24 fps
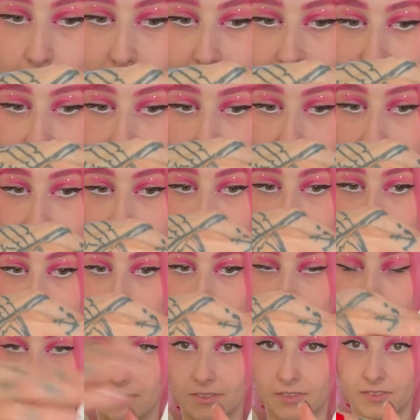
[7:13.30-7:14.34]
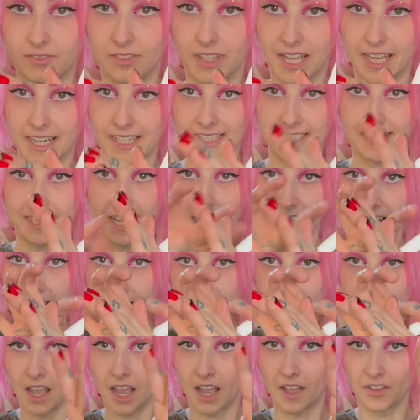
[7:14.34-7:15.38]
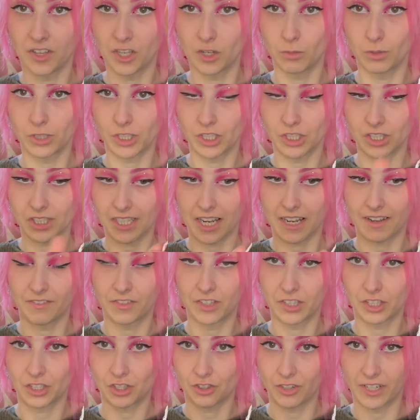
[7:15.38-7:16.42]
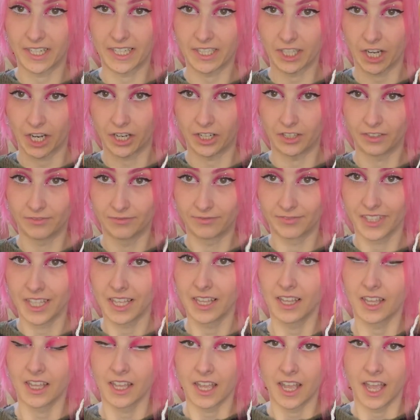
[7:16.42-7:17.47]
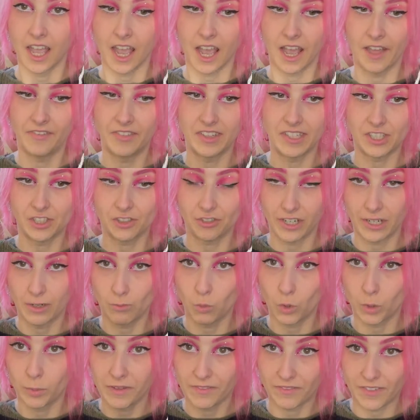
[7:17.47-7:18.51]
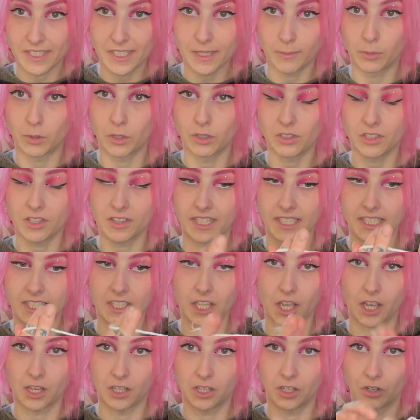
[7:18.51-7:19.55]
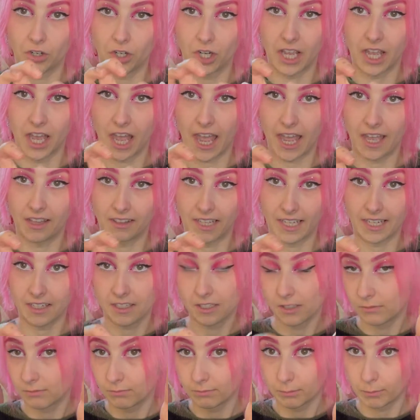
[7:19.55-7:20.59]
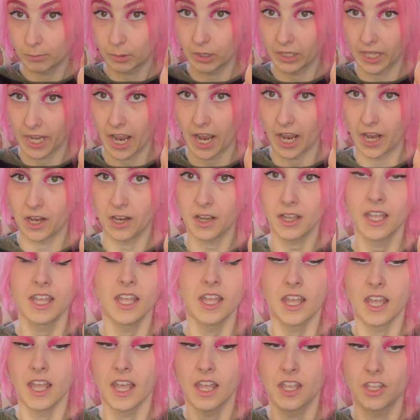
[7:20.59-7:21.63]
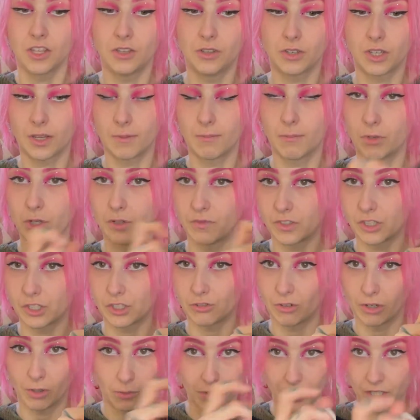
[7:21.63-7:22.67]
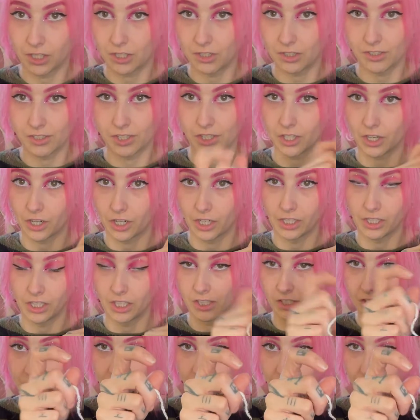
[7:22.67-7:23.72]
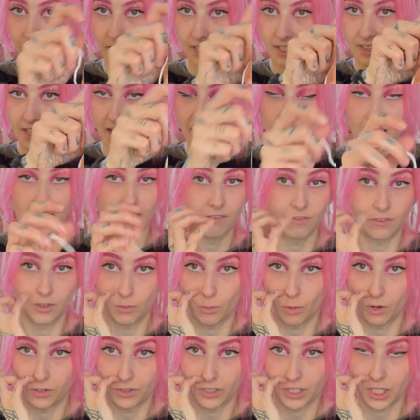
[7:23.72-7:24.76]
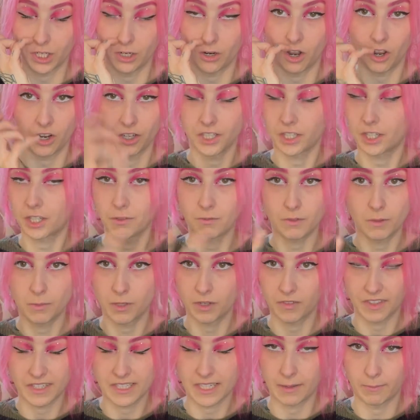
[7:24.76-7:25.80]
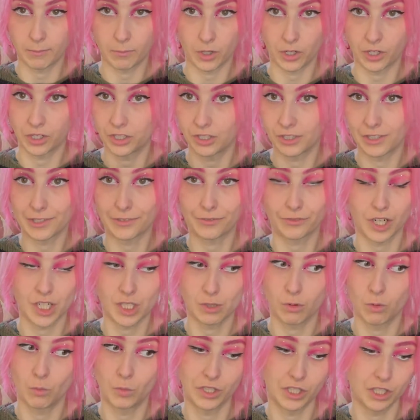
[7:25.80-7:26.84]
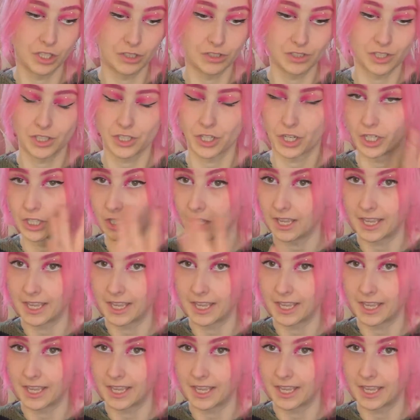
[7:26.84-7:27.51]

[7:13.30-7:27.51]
sat inside and you would just have the string down, and this string will be visible. So this is how you're gonna like pull it out. You can move the string when you use a toilet and stuff like that if you want to, or you can remove the tampon and use a fresh one when you use a toilet.